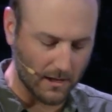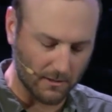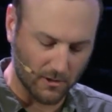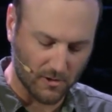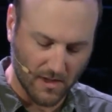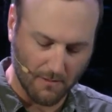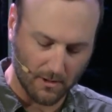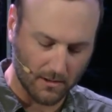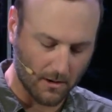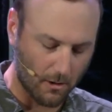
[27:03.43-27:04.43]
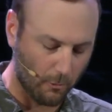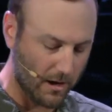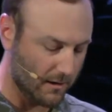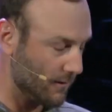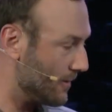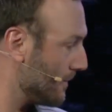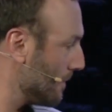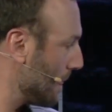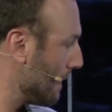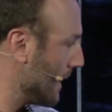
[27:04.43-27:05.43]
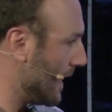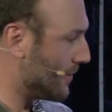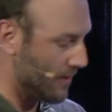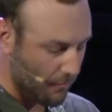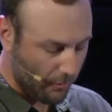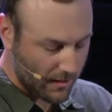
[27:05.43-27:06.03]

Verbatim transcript: into seven arenas. In some